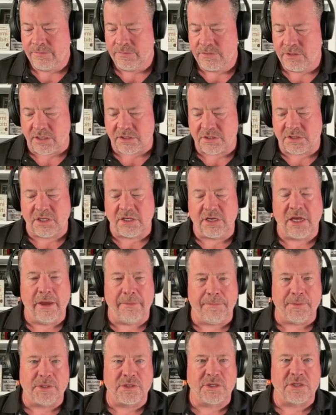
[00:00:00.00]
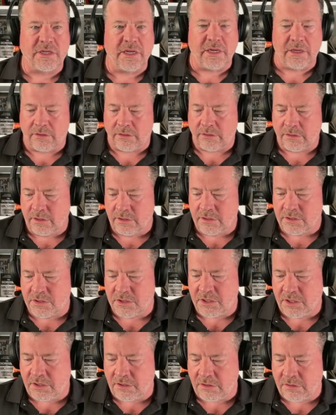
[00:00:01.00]
Dustin Hippensteel, good to
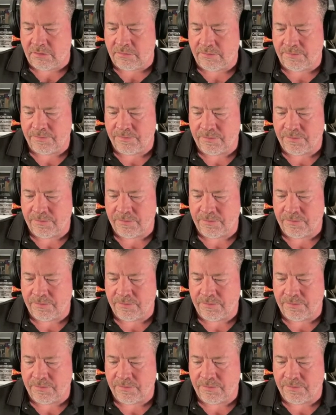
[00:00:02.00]
see you.